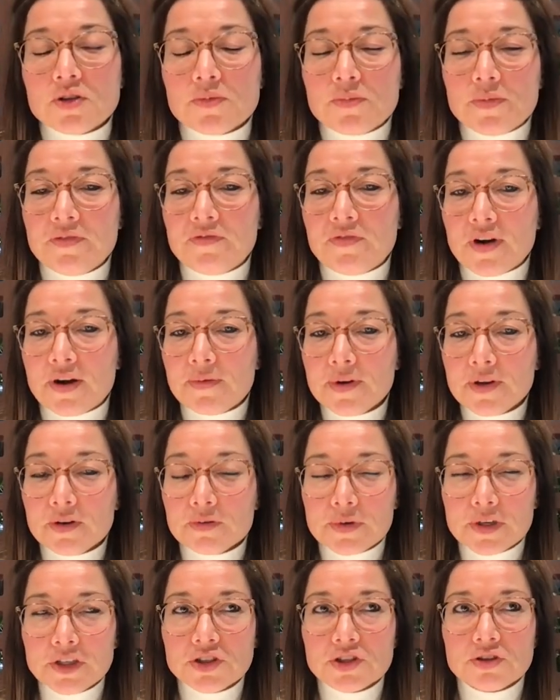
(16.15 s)
to be very
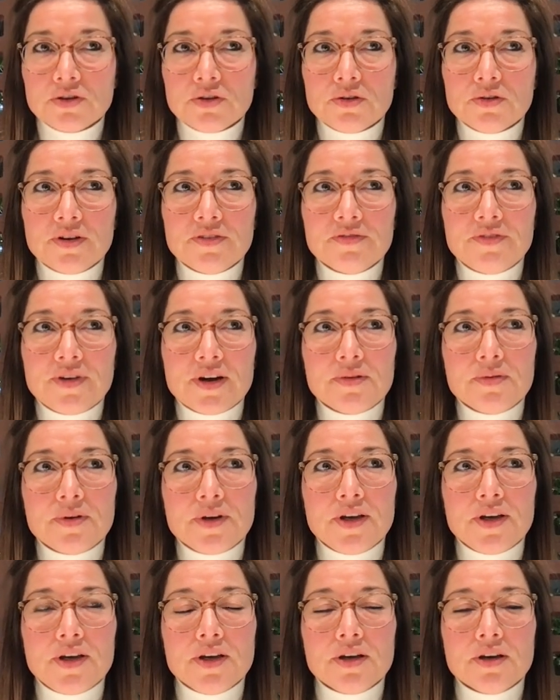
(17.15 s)
original and
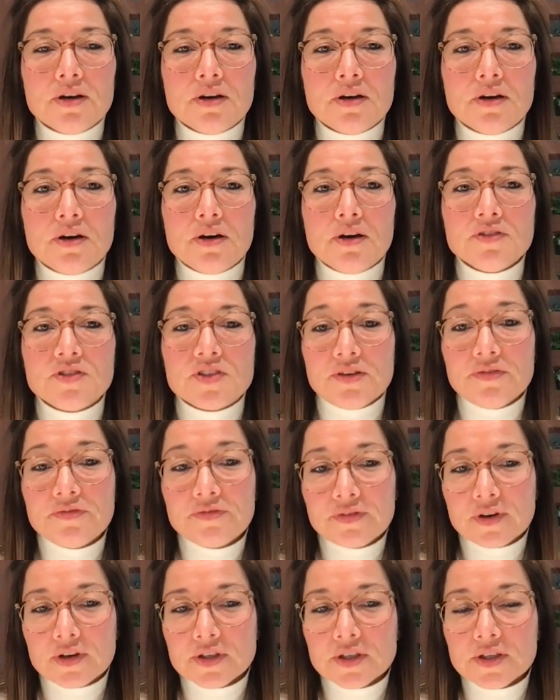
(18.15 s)
very uh,
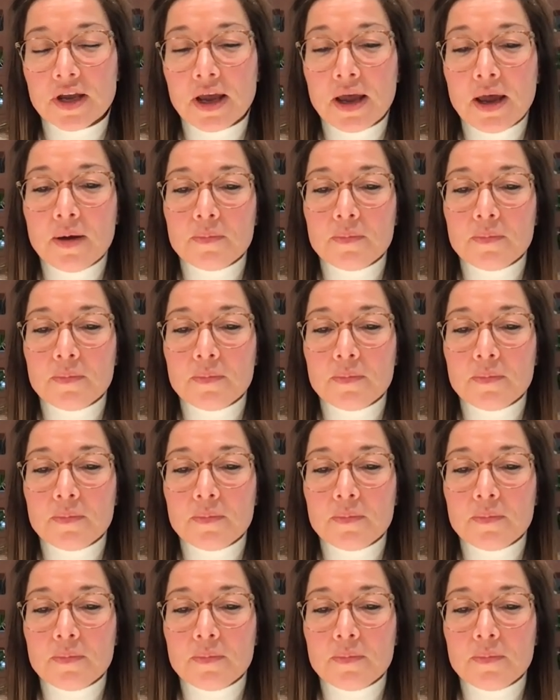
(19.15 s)
different,